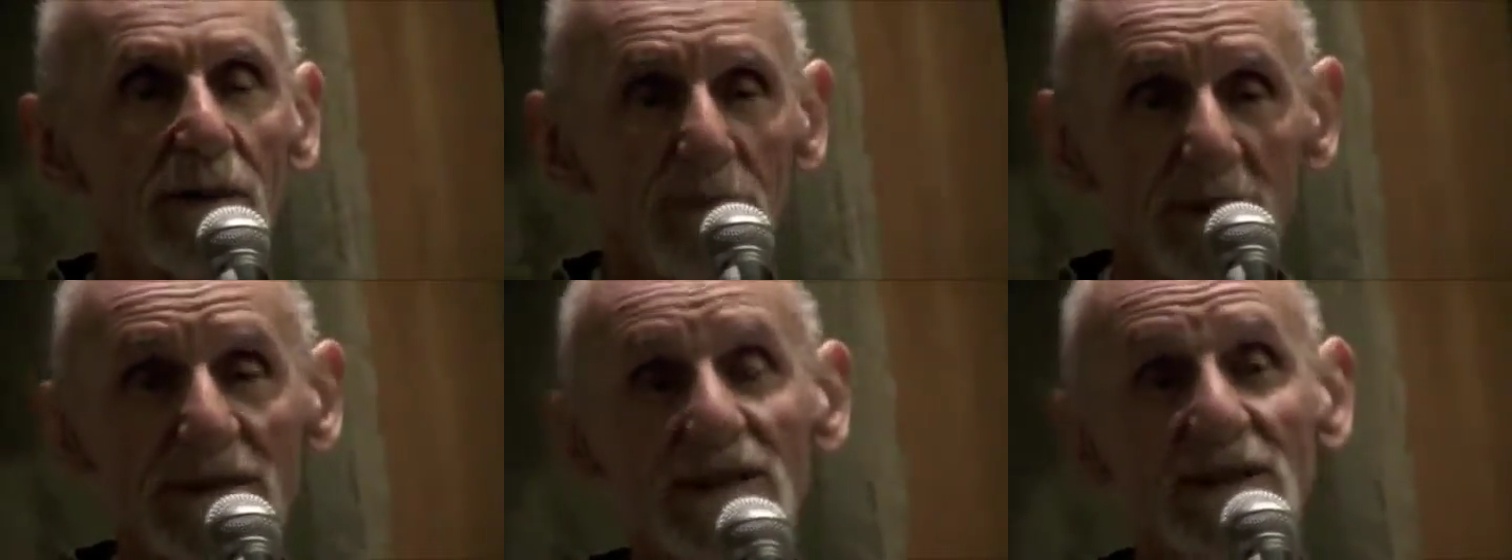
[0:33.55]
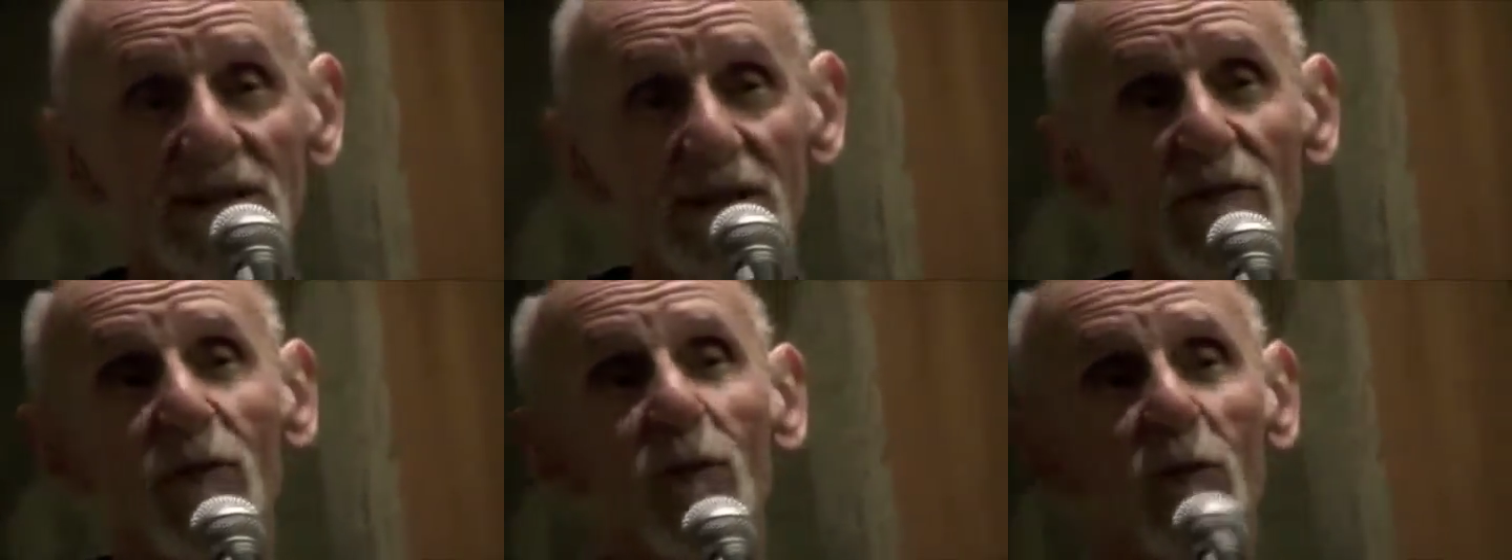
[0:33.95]
But
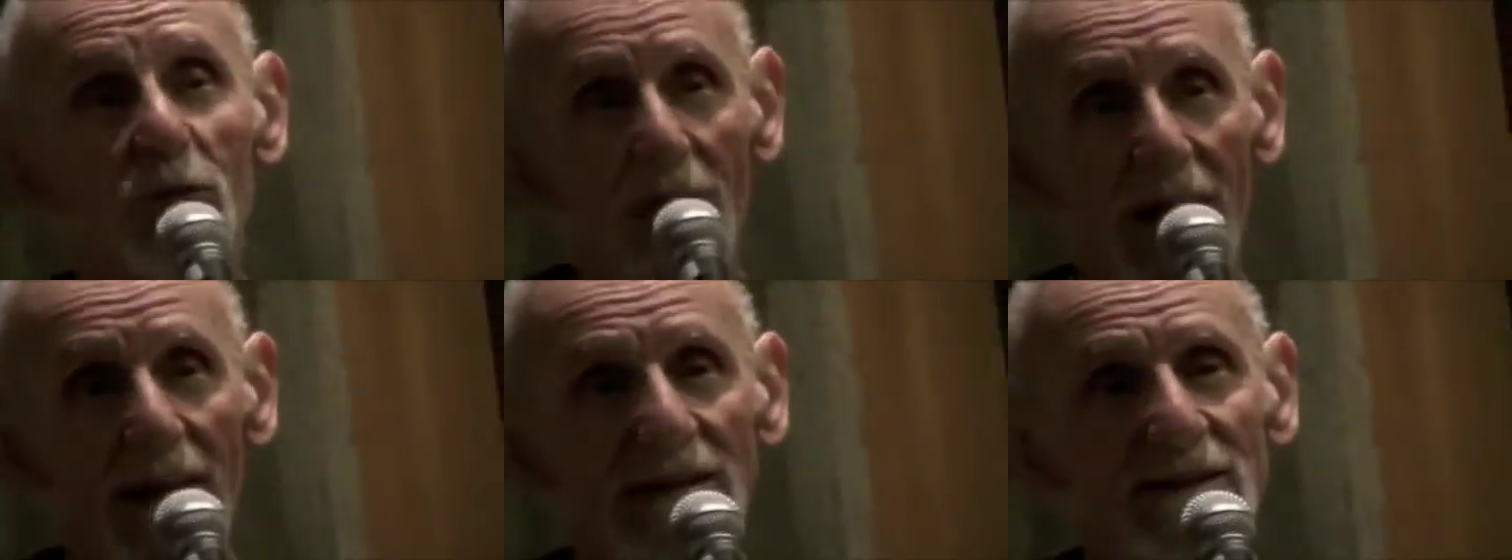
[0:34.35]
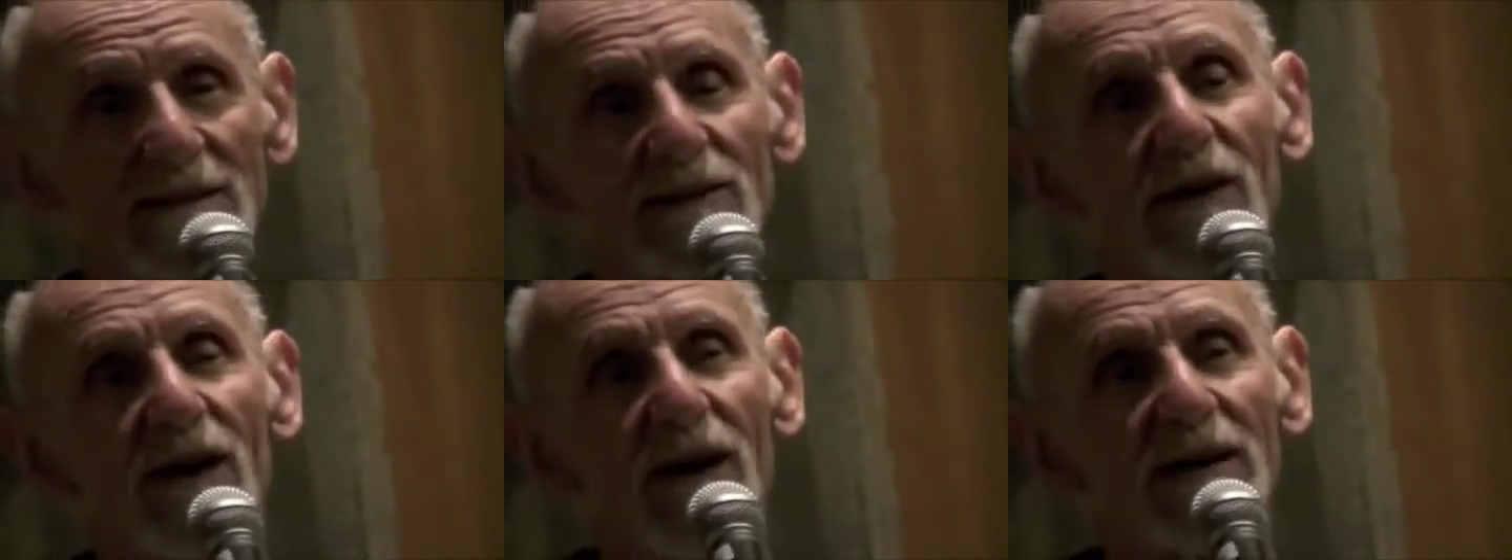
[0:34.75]
civil rights
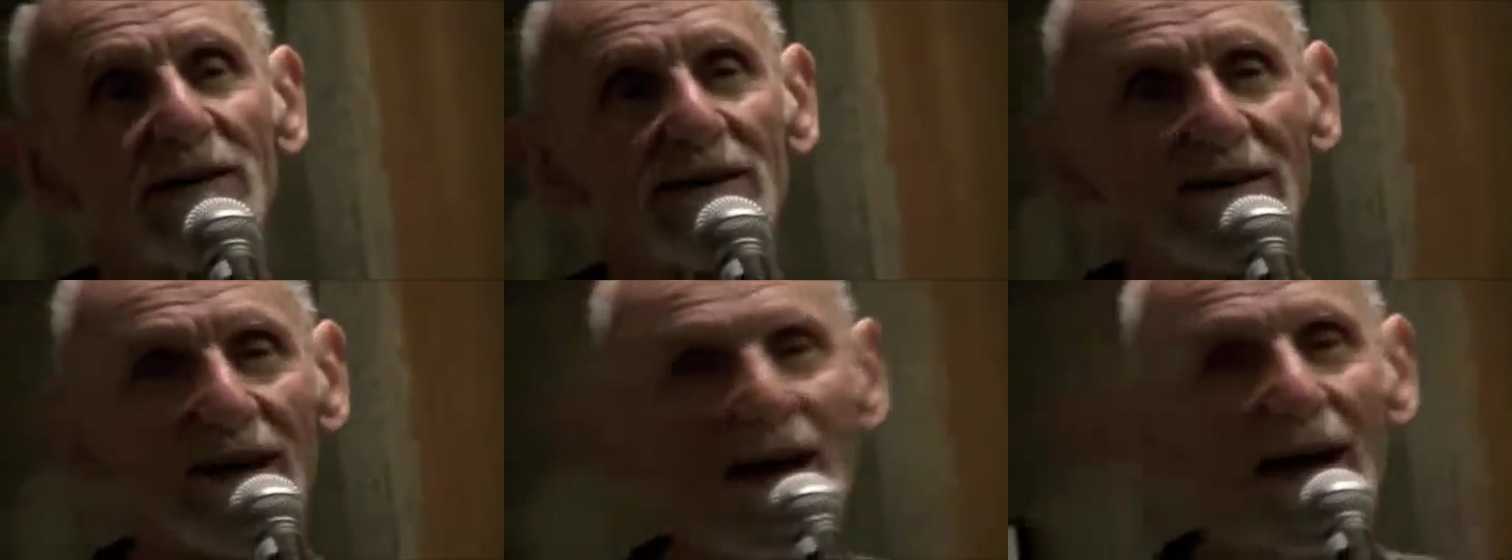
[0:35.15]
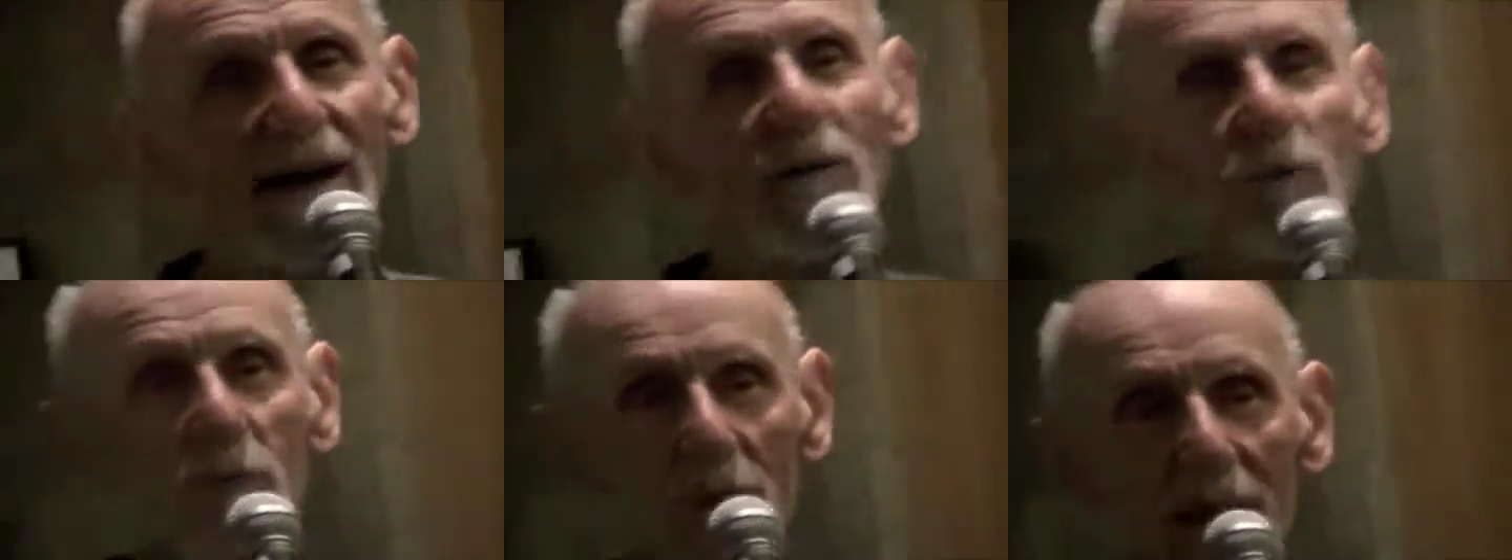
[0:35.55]
are
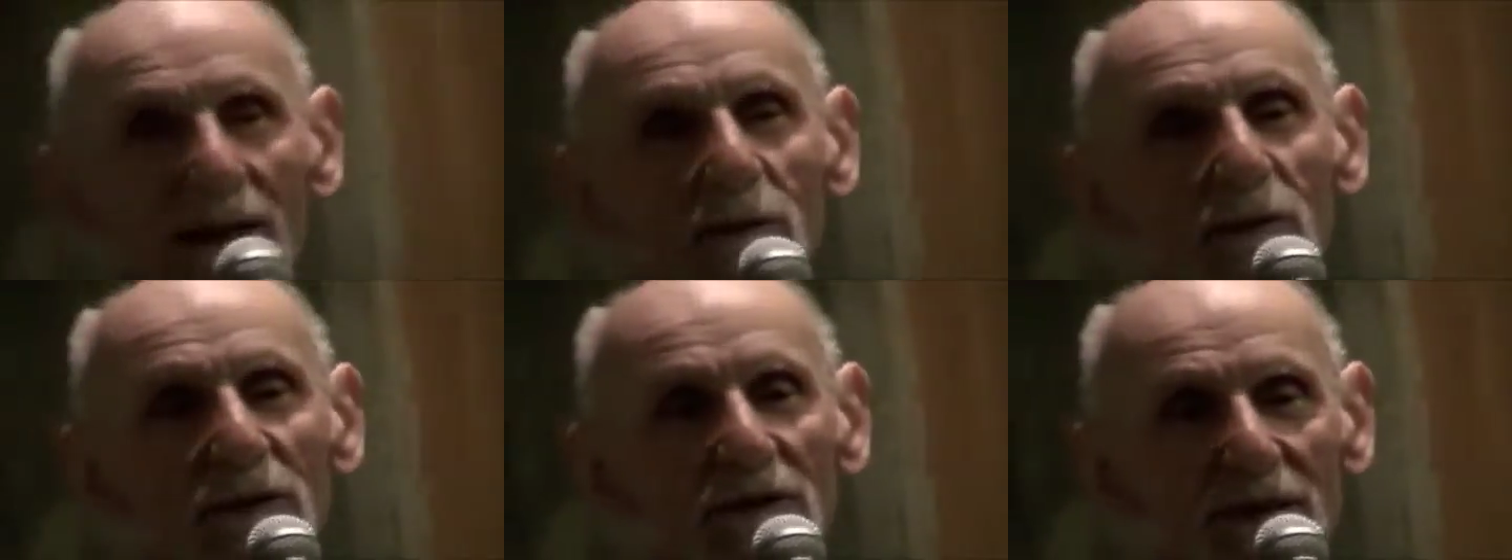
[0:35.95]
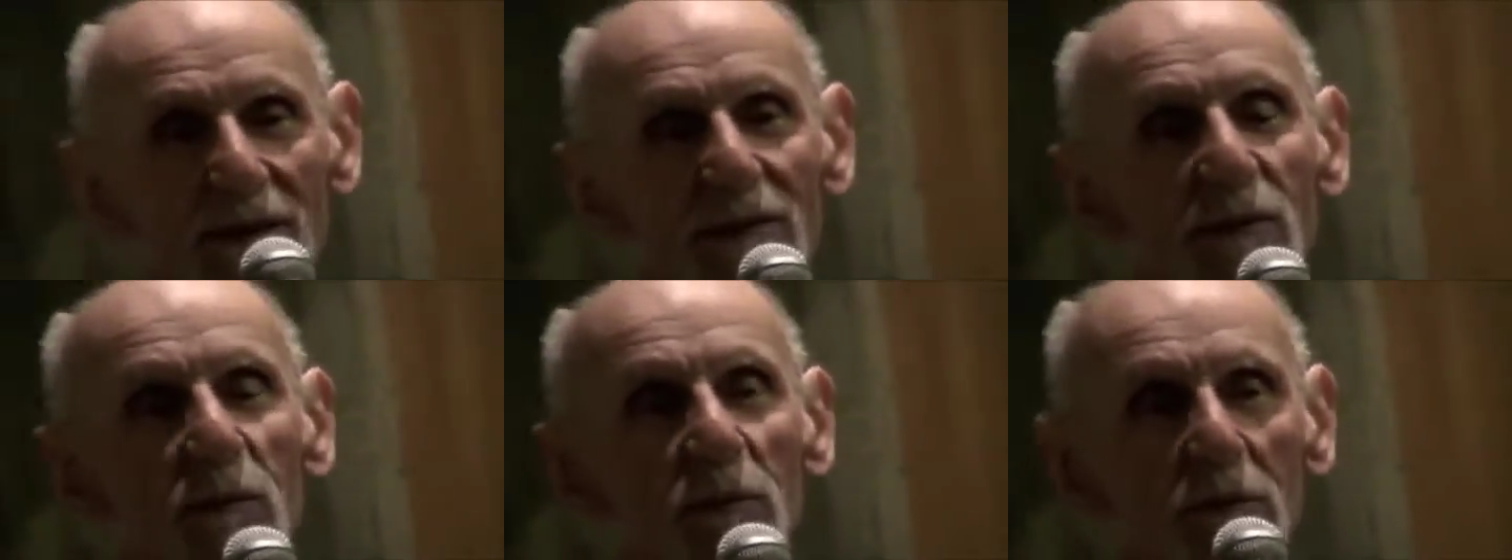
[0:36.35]
denied right
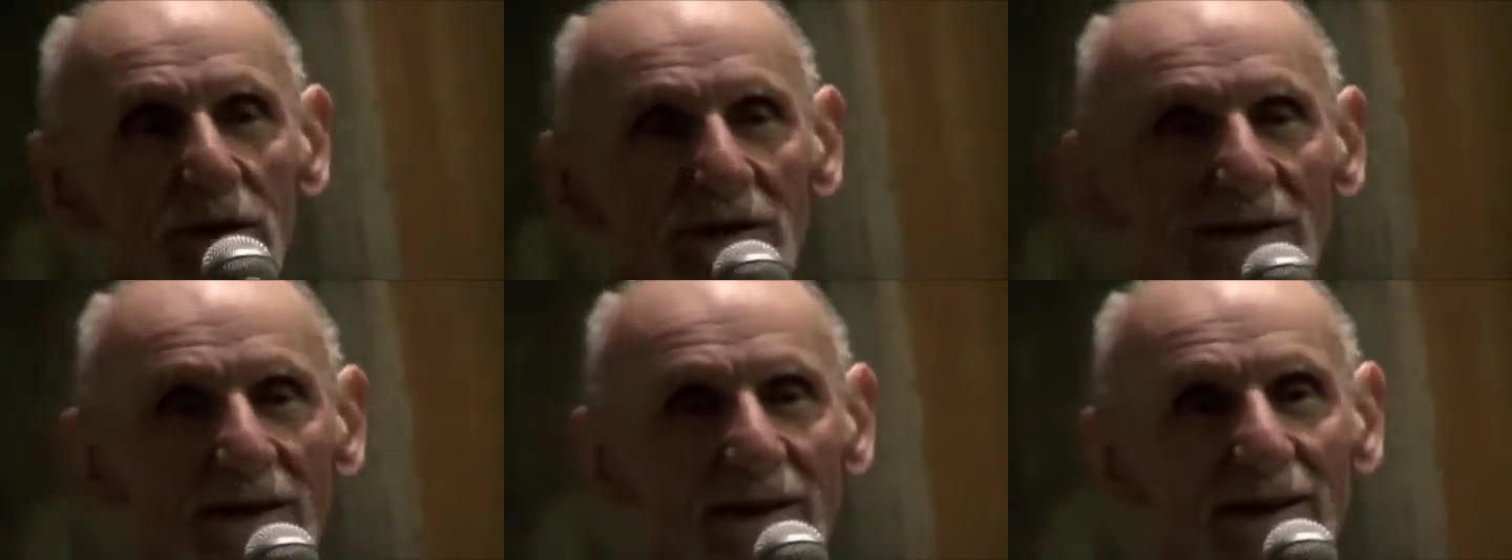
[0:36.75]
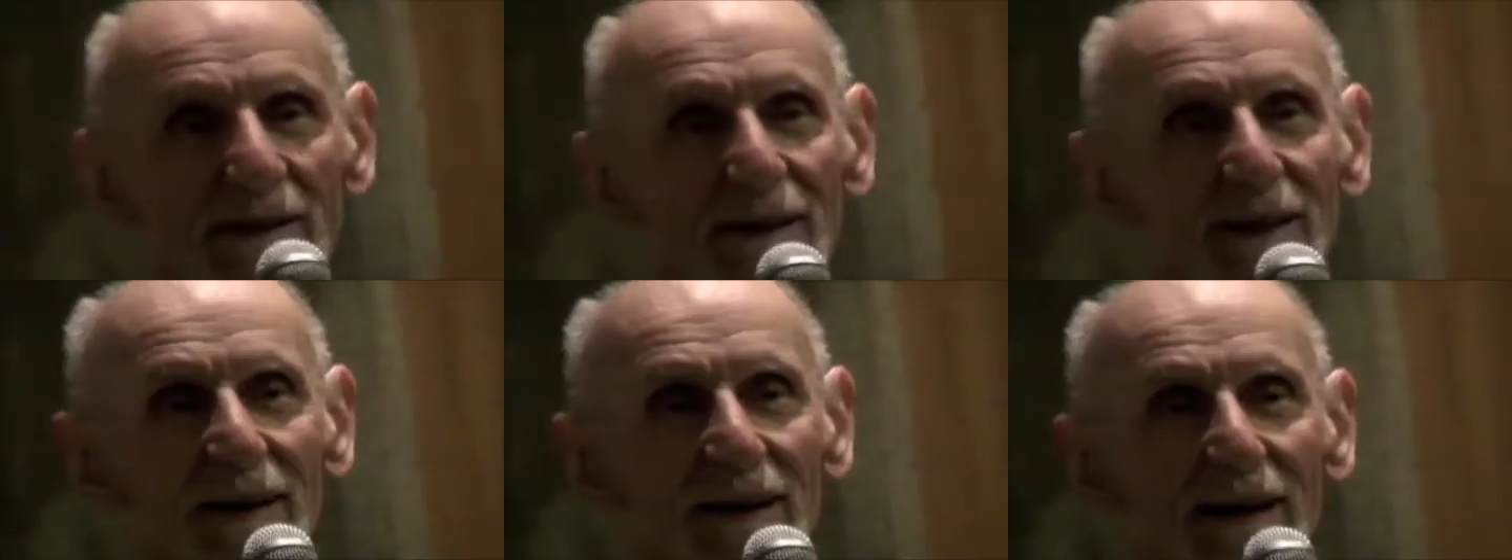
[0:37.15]
within the prison.
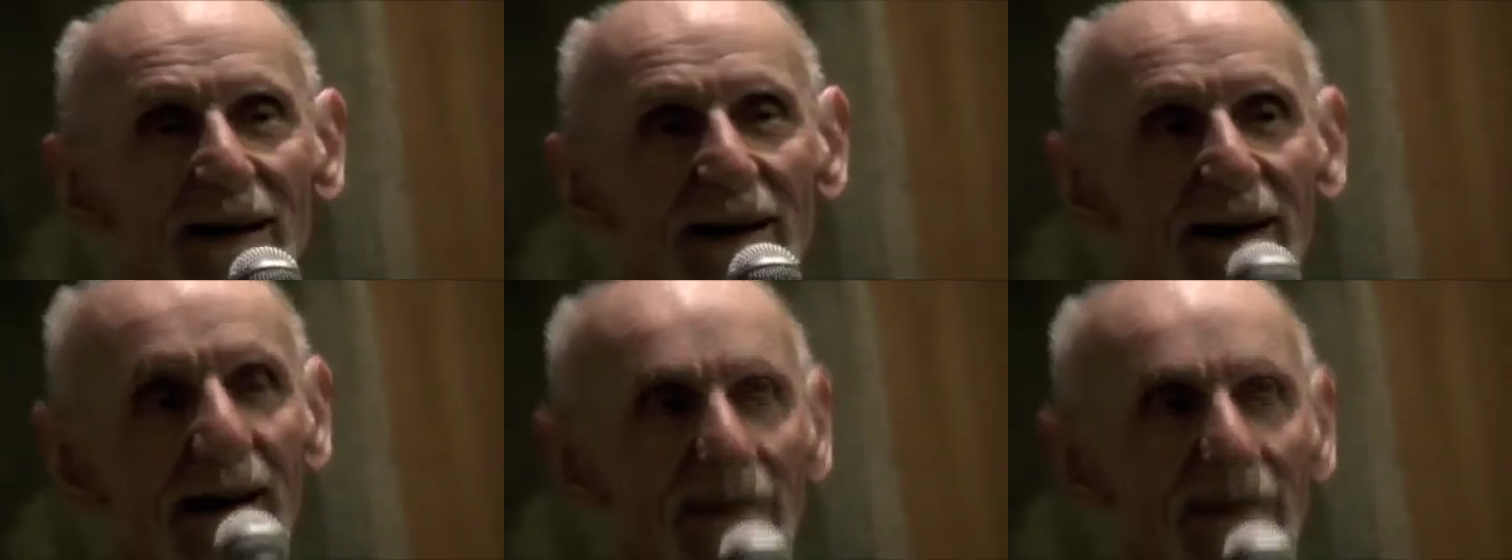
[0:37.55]
And